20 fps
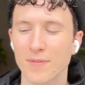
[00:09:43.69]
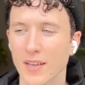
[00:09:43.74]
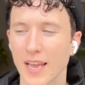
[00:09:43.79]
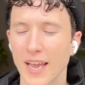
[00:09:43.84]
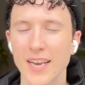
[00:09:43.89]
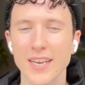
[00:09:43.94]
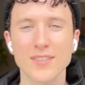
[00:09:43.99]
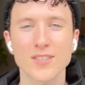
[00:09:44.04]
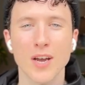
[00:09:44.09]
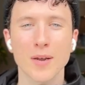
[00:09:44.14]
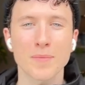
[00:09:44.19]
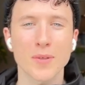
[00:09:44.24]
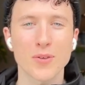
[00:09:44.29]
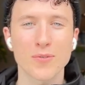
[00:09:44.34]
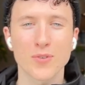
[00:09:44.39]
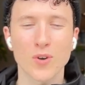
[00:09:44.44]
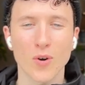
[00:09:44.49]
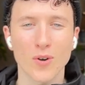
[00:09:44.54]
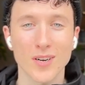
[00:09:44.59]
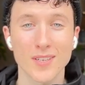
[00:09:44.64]
any time that you've
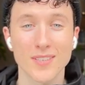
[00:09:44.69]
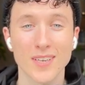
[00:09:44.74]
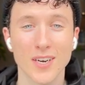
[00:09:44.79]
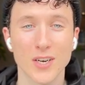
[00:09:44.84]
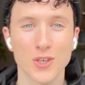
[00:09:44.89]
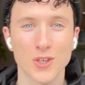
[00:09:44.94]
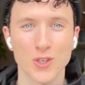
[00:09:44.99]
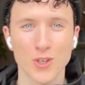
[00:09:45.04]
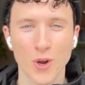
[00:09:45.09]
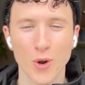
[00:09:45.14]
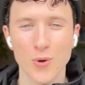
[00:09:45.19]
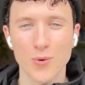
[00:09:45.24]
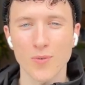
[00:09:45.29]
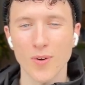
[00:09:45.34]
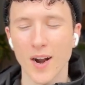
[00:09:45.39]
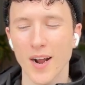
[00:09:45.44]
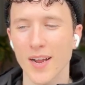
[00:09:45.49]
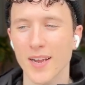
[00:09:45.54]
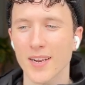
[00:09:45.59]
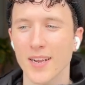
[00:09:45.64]
gone and done a show,
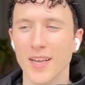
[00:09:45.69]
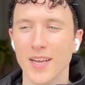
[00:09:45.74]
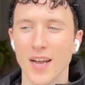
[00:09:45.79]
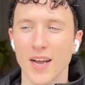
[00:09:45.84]
right?